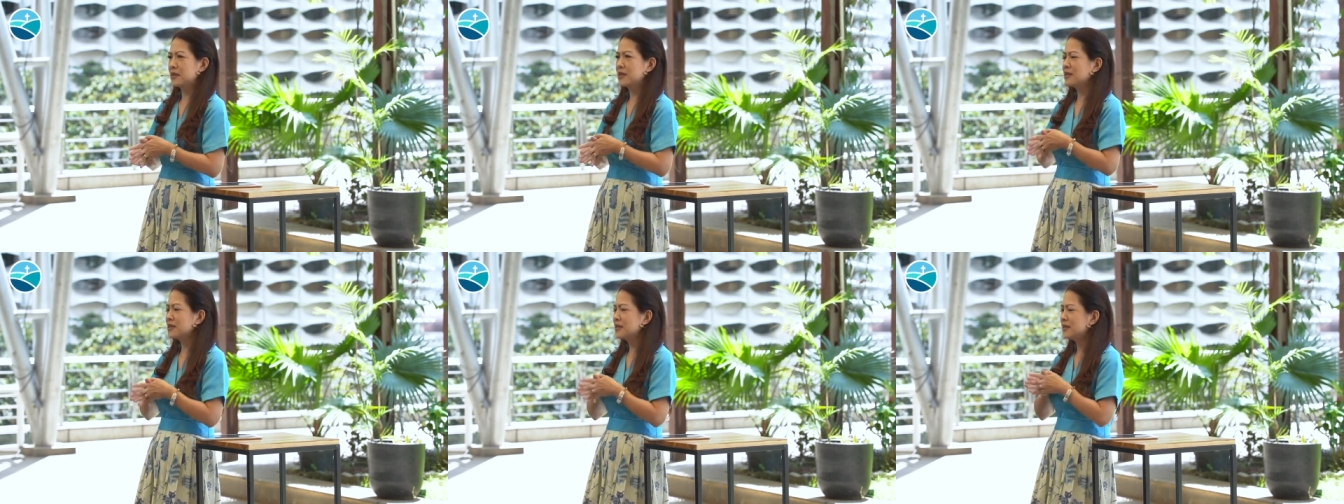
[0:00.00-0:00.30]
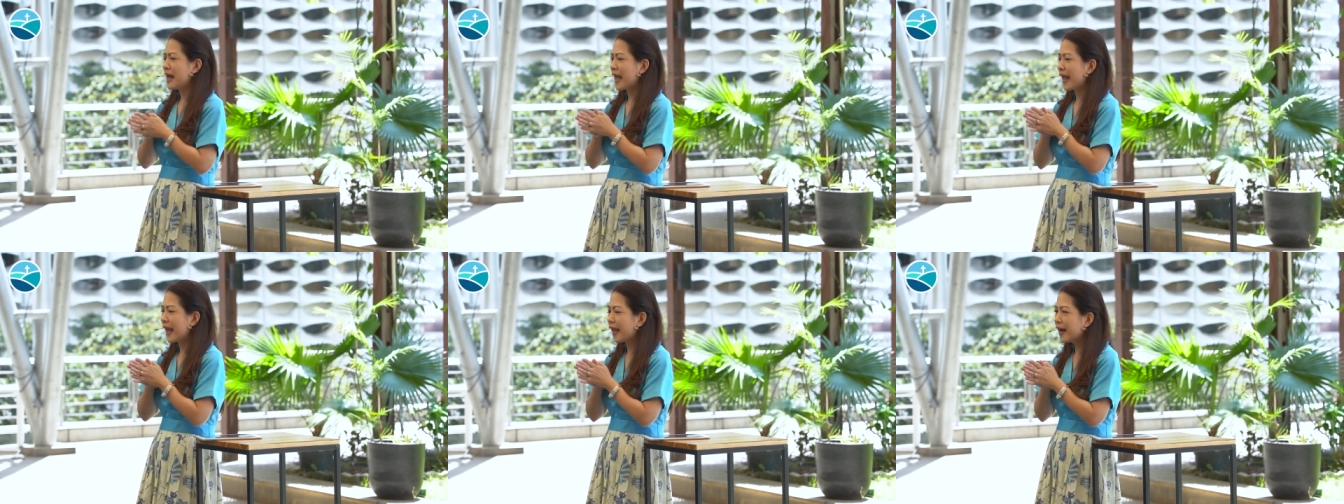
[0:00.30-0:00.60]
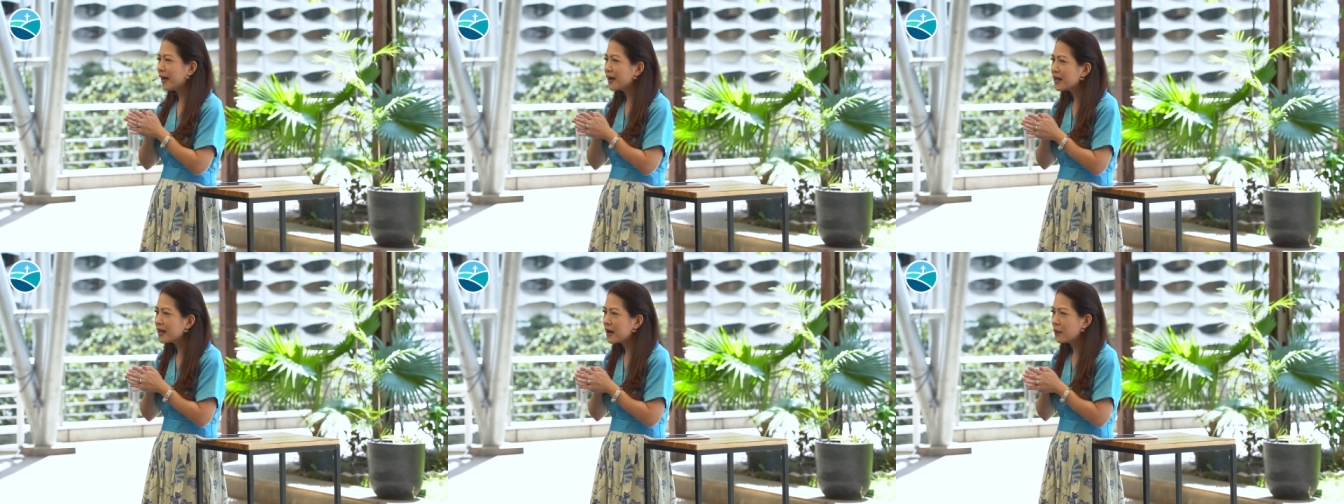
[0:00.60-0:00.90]
This is the
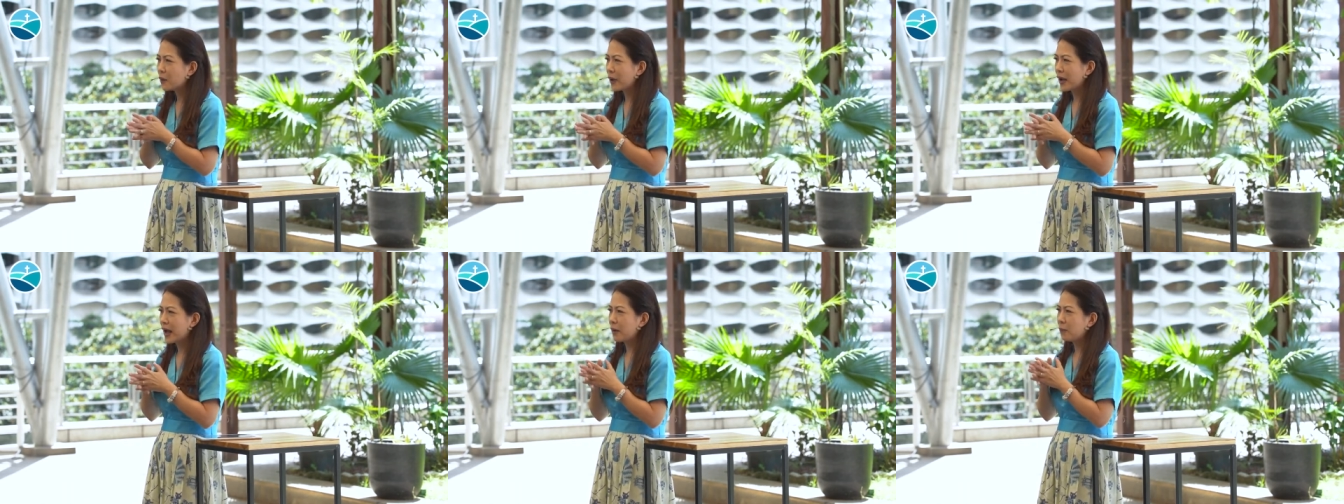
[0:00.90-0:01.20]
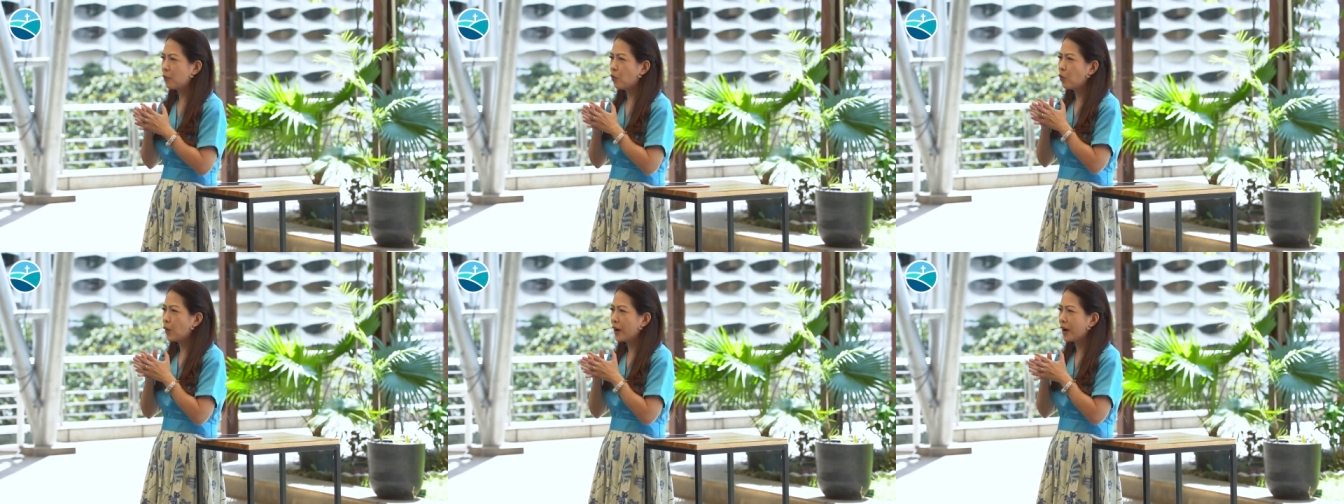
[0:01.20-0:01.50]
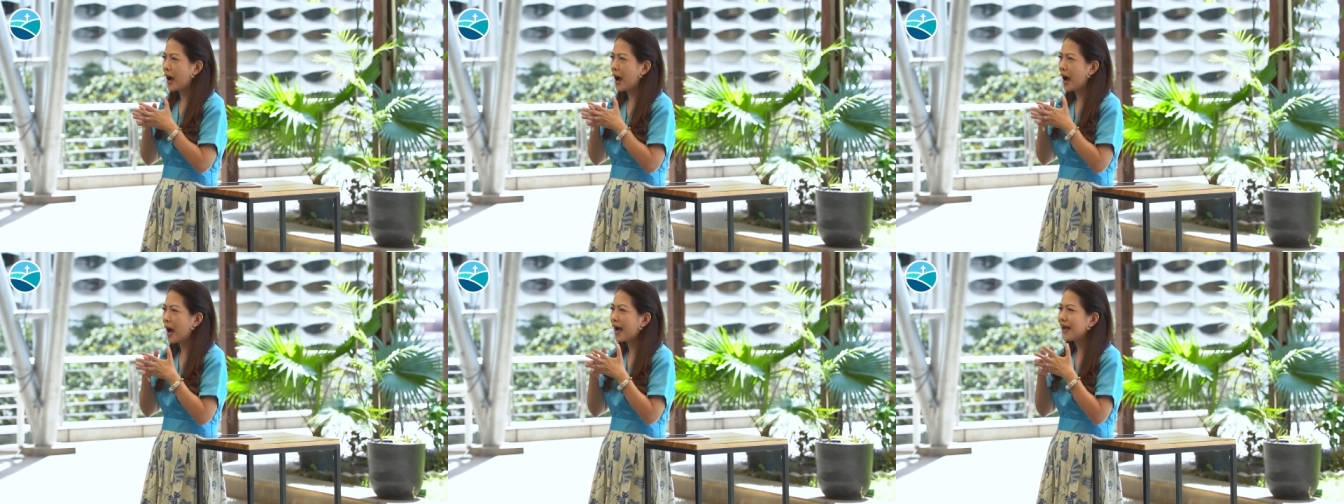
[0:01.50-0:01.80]
area where,
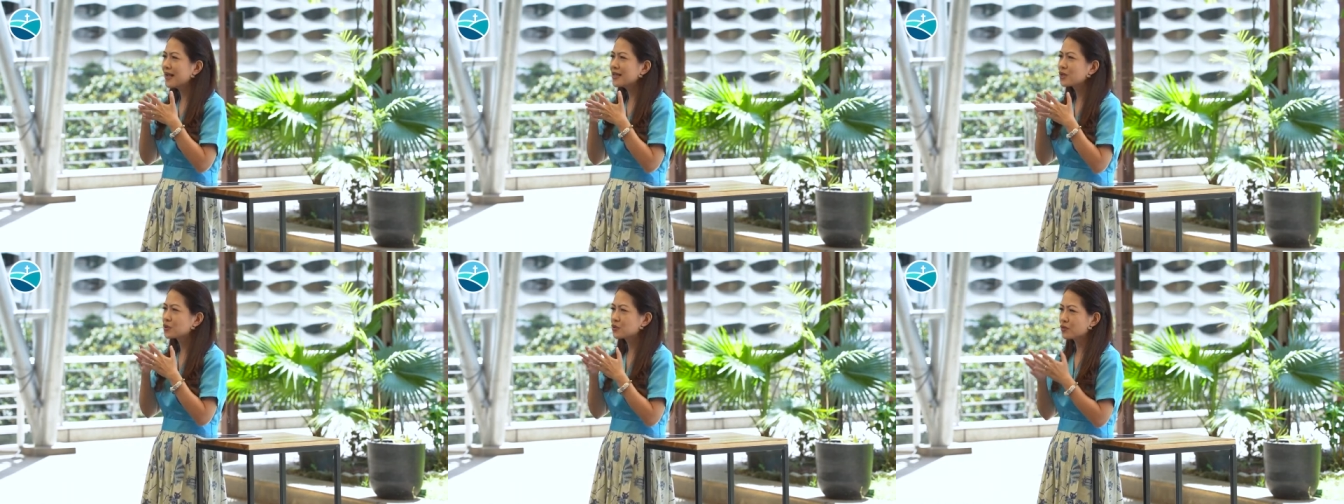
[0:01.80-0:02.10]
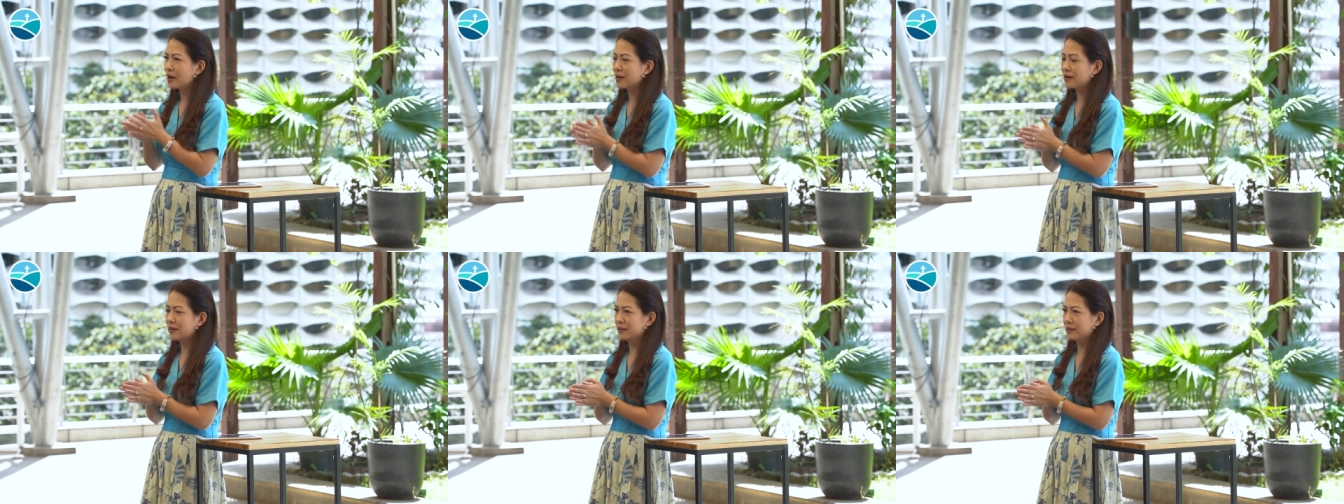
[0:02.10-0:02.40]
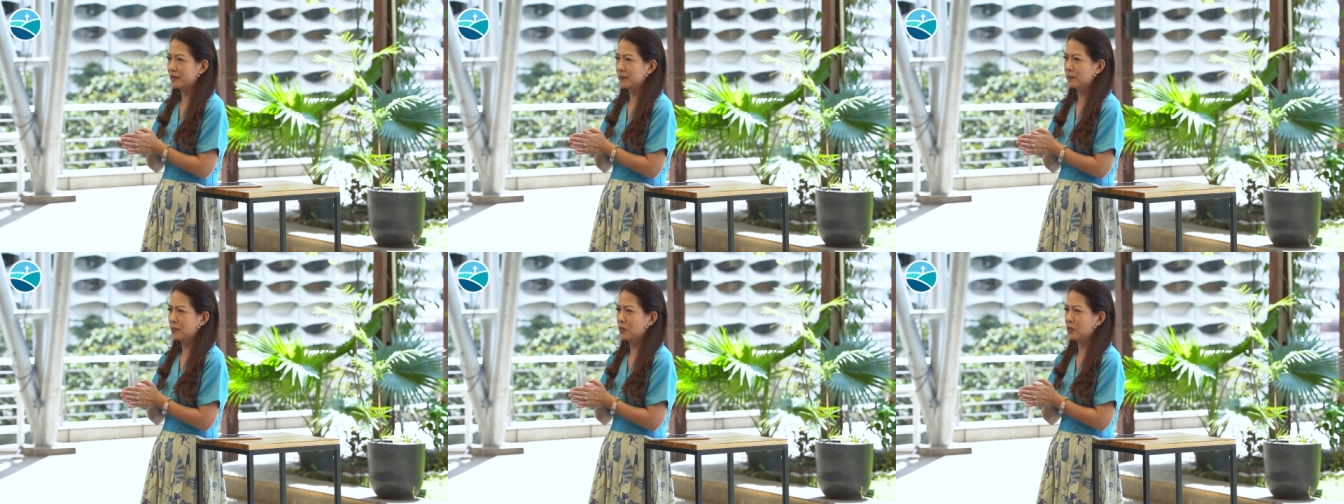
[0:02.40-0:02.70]
where I struggle
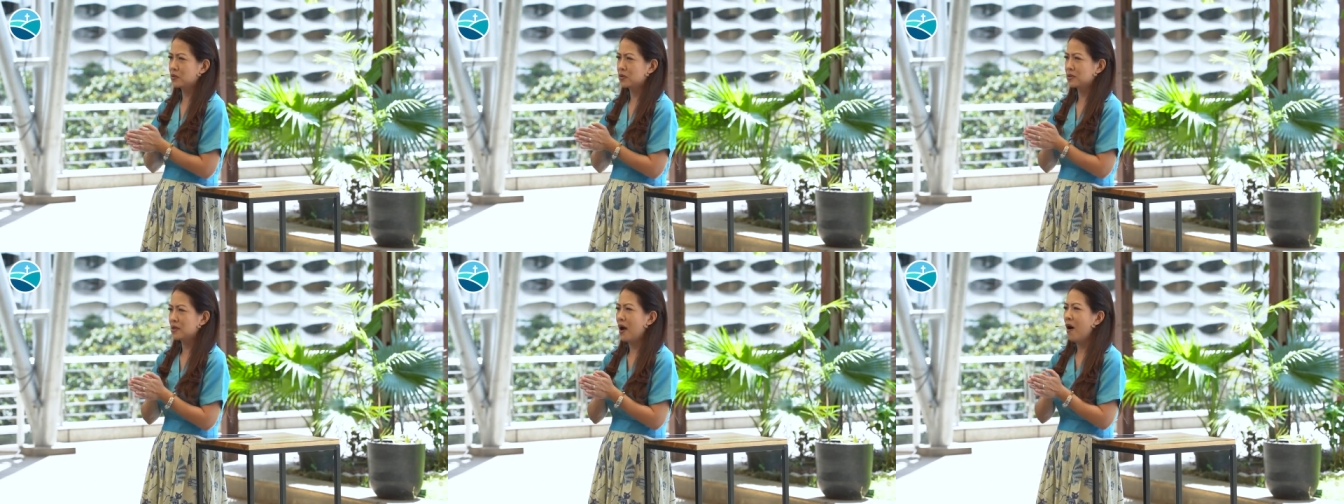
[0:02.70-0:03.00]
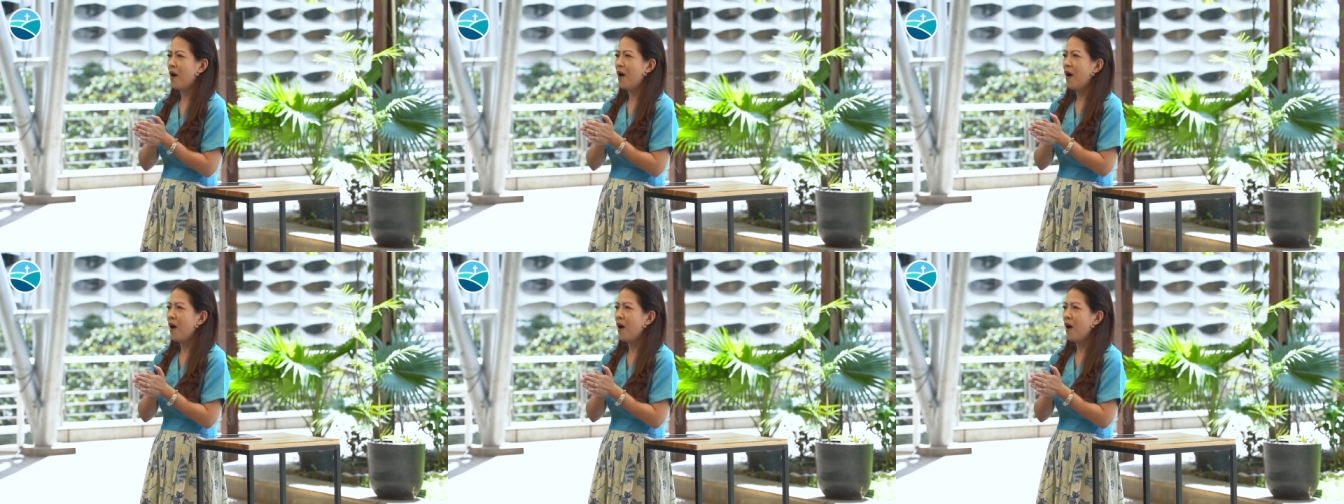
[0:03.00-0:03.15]
the most.